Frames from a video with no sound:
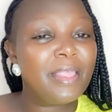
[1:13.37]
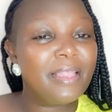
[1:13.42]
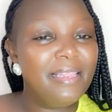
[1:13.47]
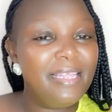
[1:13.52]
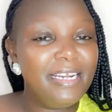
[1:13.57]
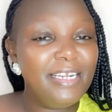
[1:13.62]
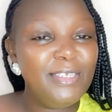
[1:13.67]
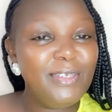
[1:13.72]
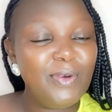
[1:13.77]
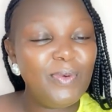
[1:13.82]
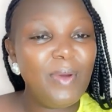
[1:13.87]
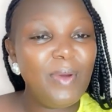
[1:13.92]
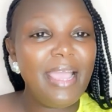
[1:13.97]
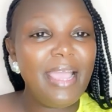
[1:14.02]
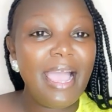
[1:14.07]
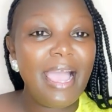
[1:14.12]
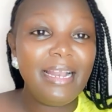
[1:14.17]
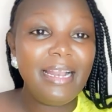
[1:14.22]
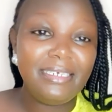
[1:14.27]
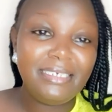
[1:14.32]
The reason why
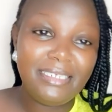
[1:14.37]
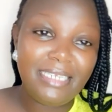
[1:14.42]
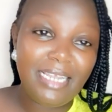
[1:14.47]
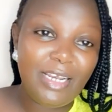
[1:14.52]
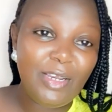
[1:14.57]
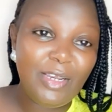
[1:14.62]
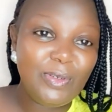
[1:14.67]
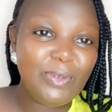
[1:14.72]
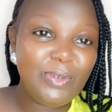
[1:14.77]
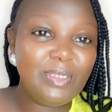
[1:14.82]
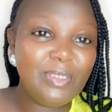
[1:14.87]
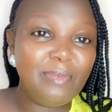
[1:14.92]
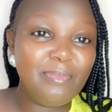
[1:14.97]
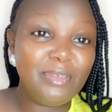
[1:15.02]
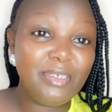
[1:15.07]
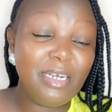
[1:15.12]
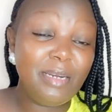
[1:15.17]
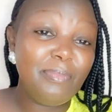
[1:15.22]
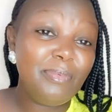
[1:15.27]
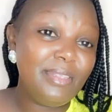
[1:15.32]
I'll tell you to
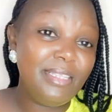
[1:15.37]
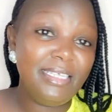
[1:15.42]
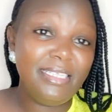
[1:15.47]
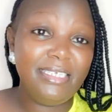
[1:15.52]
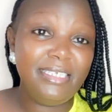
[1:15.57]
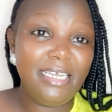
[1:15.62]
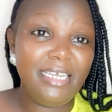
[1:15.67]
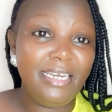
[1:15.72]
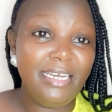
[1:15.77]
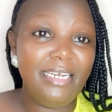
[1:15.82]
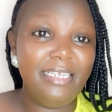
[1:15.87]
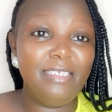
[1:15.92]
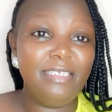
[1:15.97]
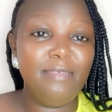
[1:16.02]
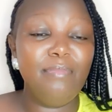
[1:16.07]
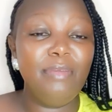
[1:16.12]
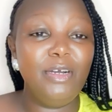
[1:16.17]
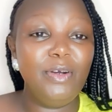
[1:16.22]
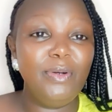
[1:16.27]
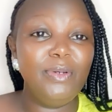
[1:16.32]
subscribe to this channel is
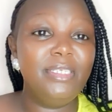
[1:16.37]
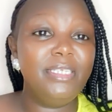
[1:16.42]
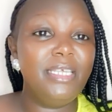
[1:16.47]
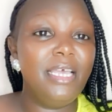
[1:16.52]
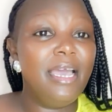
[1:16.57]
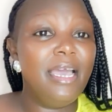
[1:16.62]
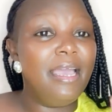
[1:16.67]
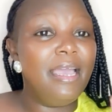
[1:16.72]
because